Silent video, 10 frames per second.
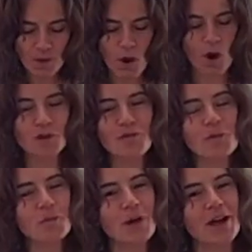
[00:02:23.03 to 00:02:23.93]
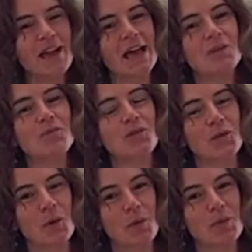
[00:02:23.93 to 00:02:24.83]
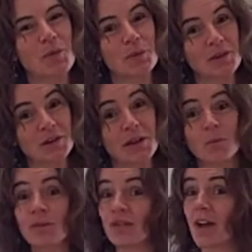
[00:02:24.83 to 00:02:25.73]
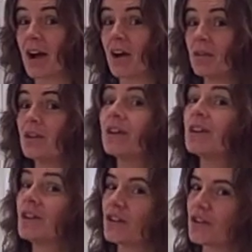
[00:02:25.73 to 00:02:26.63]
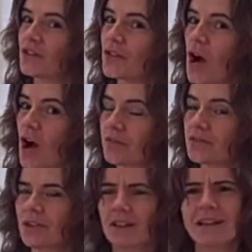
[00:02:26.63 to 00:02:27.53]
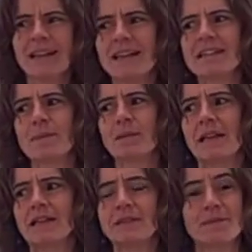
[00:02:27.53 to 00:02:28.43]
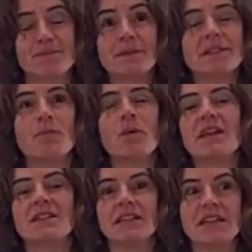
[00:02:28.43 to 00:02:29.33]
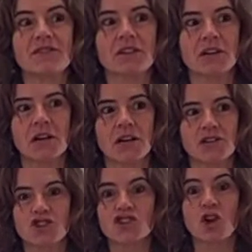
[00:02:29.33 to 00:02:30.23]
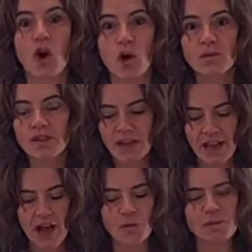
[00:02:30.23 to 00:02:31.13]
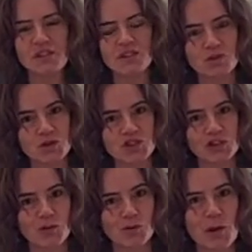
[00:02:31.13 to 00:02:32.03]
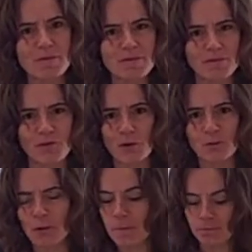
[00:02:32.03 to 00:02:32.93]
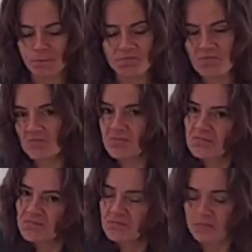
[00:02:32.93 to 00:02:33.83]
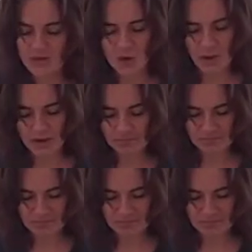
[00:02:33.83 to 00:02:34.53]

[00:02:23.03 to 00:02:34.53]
All of the bread had absorbed the milk and was now soft. In some ways it didn't even dissolve. Other pieces were still a bit firmer. So what?